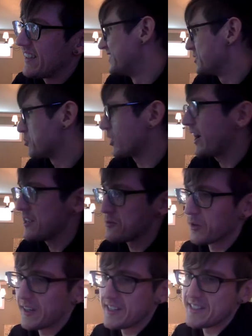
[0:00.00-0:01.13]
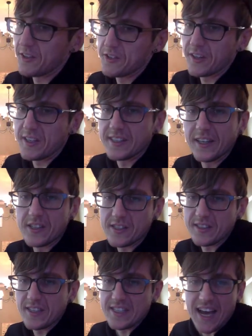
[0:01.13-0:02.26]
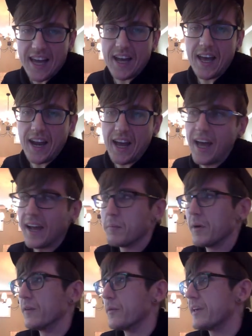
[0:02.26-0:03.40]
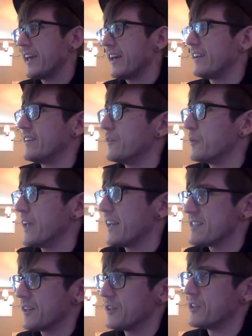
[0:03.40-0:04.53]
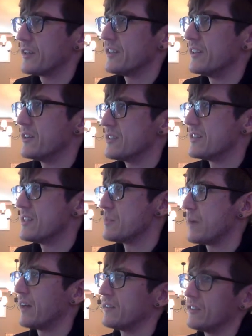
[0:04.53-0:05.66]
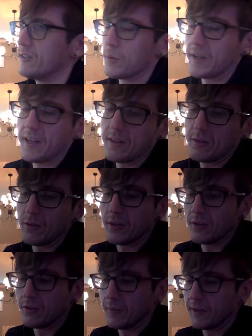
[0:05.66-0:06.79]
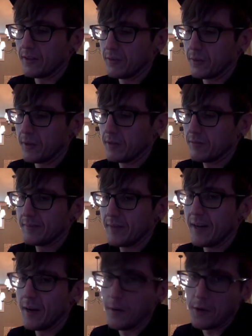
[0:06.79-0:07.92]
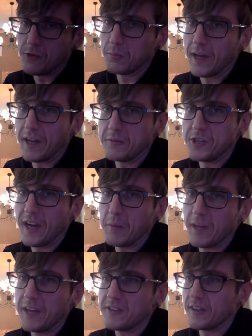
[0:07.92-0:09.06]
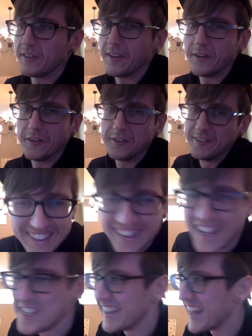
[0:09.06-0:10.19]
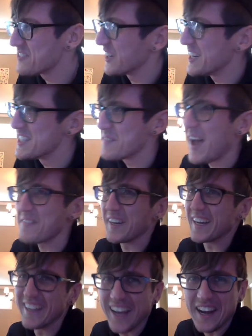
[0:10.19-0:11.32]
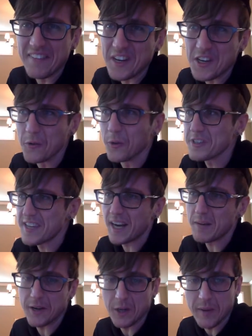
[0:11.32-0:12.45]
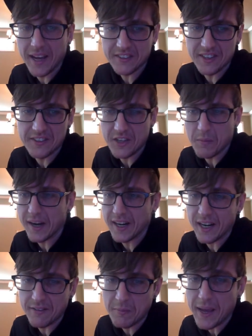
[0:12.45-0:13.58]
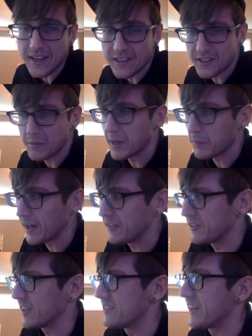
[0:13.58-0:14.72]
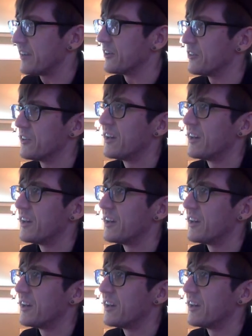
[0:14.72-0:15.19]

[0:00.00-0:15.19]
Surprise, we're gonna sell turkey dinners because it's hot, hot, hot, but we can't sell the turkey dinners in these baskets, so we're gonna have to throw all those baskets away. And now we're gonna use giant plastic containers. That's what ends up happening. And then you're real sad about your baskets, and you might not even make it to the big plastic containers